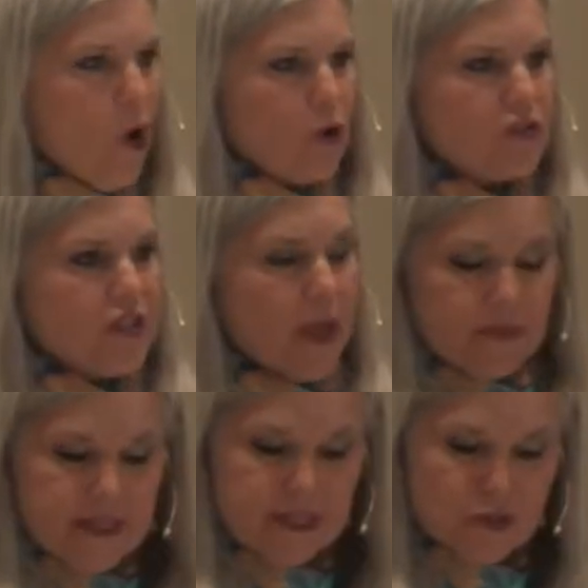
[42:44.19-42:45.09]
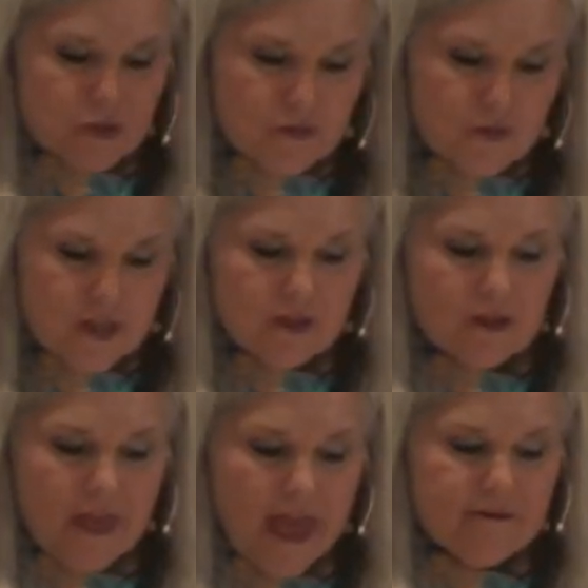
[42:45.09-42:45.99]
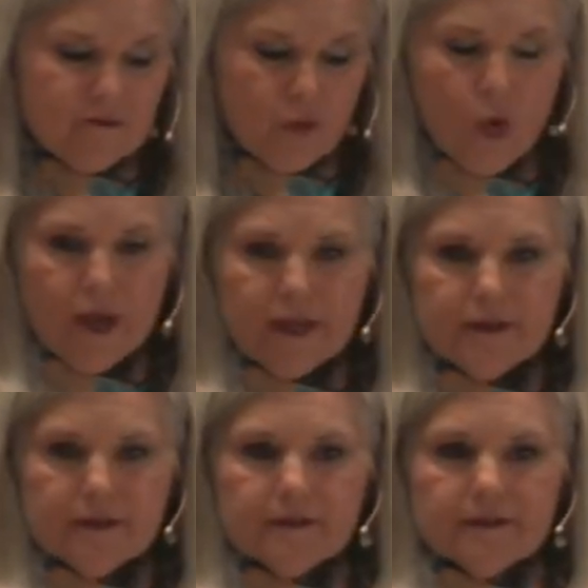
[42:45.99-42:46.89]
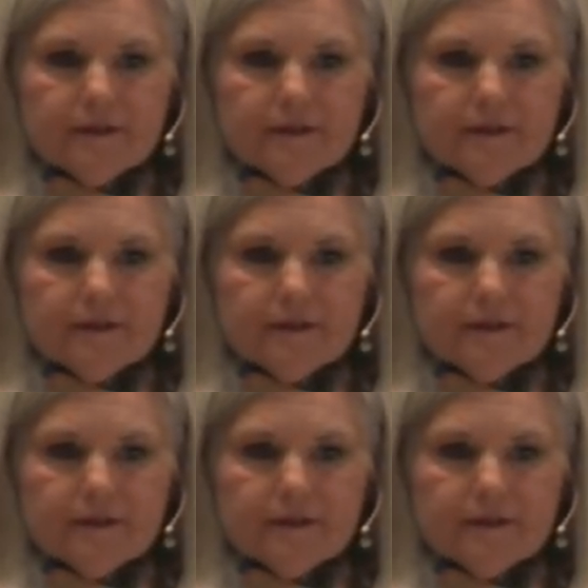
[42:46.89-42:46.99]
or something to fill that void?